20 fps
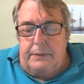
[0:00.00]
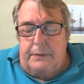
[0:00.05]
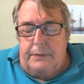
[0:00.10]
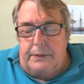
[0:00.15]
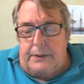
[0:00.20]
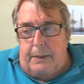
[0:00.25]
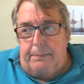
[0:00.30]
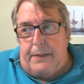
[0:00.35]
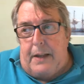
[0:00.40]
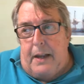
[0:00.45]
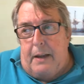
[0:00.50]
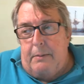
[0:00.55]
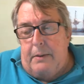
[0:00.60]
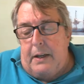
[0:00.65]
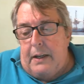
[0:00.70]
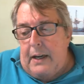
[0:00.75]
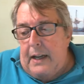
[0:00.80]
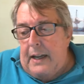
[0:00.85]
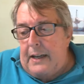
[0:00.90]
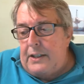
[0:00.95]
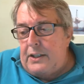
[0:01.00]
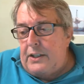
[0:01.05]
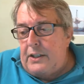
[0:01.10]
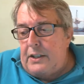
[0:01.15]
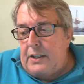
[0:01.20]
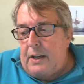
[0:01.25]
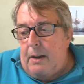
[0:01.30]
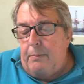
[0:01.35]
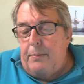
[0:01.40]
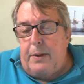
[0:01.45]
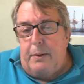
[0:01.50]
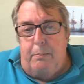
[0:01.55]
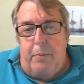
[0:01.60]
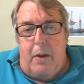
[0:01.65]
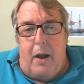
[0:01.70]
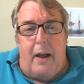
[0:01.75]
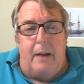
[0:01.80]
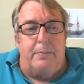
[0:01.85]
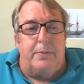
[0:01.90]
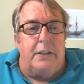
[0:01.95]
sometimes, unless something
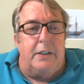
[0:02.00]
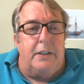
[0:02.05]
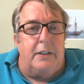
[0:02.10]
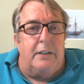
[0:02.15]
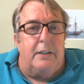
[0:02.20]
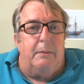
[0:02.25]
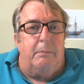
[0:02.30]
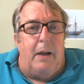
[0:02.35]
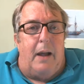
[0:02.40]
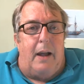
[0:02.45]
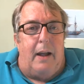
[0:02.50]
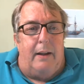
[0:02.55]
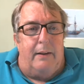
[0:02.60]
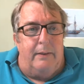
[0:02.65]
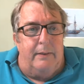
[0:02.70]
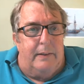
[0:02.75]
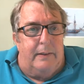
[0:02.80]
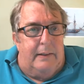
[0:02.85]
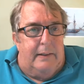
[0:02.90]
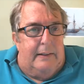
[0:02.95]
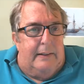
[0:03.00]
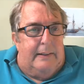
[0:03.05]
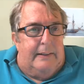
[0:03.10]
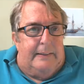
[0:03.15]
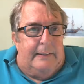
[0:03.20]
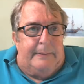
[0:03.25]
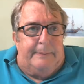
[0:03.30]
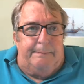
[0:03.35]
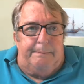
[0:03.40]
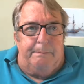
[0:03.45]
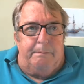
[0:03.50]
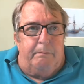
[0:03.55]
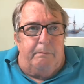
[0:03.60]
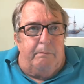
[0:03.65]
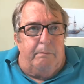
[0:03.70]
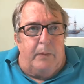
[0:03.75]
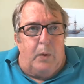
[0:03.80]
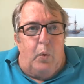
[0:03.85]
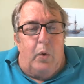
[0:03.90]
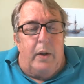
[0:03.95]
pops into my
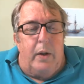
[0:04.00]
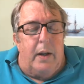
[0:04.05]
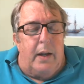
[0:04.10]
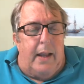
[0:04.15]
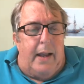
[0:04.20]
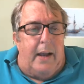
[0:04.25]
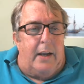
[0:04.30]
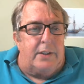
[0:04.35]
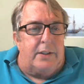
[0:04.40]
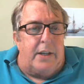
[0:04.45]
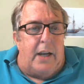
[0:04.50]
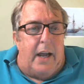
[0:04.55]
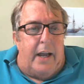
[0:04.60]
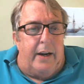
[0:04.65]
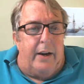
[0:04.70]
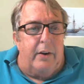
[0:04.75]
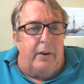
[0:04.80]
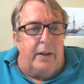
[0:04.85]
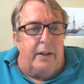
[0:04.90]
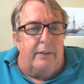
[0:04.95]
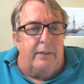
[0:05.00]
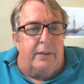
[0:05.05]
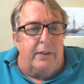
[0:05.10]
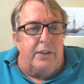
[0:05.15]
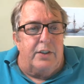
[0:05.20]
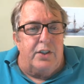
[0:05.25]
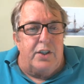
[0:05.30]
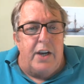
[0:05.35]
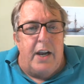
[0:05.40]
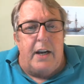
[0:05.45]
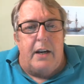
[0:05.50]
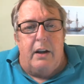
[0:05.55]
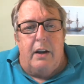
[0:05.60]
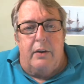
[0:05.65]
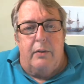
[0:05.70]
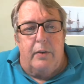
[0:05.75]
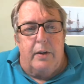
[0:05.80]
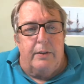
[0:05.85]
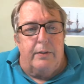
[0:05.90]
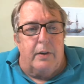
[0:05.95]
wheelhouse, I don't even check on
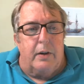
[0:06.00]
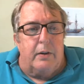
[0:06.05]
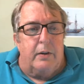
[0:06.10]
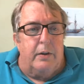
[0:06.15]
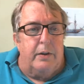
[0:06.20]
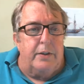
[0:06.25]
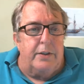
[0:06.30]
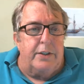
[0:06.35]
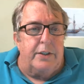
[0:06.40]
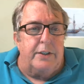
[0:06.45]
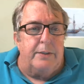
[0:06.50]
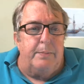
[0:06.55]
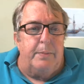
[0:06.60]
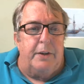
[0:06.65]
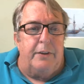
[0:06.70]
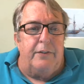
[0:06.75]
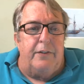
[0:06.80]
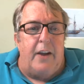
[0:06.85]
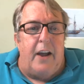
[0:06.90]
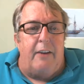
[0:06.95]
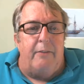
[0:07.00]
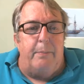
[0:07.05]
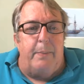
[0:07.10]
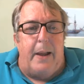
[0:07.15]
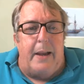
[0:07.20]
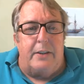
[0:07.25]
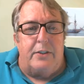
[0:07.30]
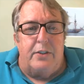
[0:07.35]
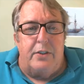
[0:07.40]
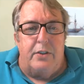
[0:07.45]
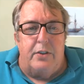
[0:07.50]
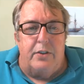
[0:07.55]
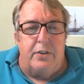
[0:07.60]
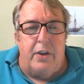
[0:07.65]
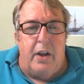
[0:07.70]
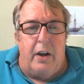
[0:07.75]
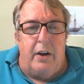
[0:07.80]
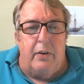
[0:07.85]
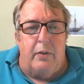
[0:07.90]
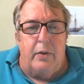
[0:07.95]
river cruises. But 5 passengers
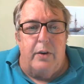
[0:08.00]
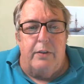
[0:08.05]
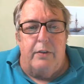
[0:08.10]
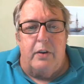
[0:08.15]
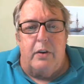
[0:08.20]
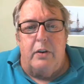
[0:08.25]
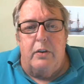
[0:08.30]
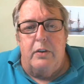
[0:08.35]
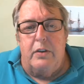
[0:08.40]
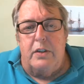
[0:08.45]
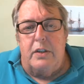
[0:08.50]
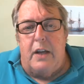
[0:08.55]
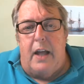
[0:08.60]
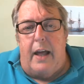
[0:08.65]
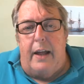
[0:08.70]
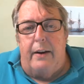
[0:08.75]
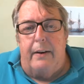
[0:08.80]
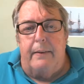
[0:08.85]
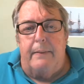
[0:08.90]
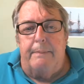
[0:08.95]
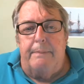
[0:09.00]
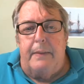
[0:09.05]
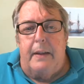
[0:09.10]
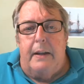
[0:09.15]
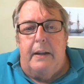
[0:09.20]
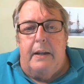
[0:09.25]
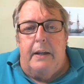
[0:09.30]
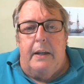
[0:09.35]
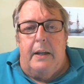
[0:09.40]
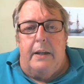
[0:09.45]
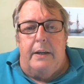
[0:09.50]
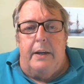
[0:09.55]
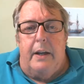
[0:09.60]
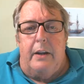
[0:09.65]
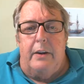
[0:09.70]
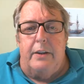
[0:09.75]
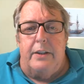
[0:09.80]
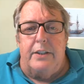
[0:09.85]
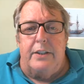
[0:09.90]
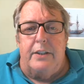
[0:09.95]
on the river cruise liner
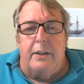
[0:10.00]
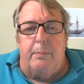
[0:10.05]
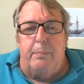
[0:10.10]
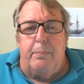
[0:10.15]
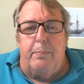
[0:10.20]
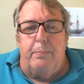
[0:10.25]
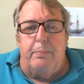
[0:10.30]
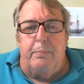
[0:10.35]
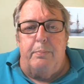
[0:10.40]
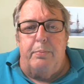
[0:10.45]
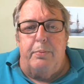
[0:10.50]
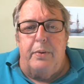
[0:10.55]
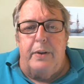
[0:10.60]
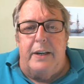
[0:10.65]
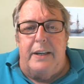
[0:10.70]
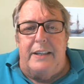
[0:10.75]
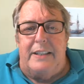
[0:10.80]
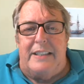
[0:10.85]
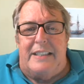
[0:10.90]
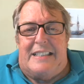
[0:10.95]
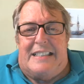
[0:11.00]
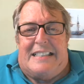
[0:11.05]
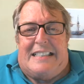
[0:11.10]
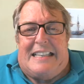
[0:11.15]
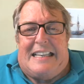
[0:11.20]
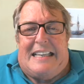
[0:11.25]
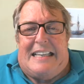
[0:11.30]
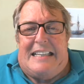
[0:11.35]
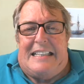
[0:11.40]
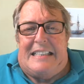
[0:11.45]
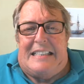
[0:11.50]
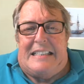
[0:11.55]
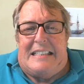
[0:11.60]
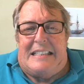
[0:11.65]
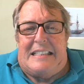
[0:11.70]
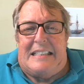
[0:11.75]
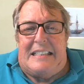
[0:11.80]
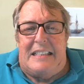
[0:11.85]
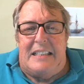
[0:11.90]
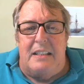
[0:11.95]
known as the
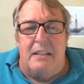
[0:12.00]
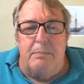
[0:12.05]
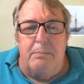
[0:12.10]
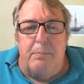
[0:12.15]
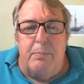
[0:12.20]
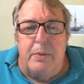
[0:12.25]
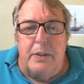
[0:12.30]
Prinzessin